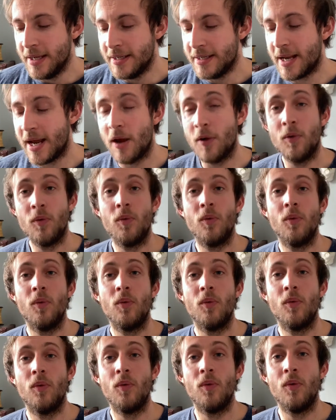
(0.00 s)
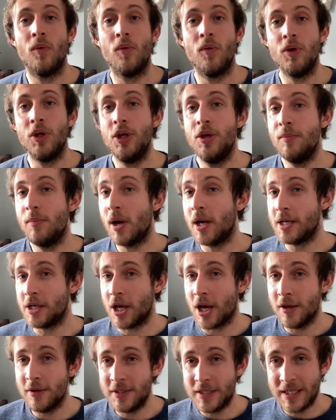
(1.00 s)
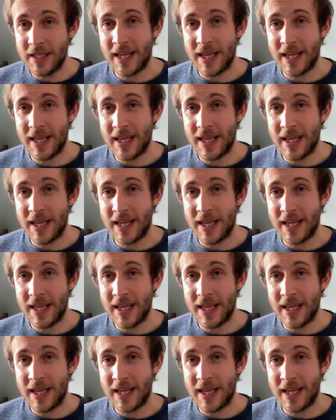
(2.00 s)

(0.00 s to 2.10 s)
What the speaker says: Now, you might go to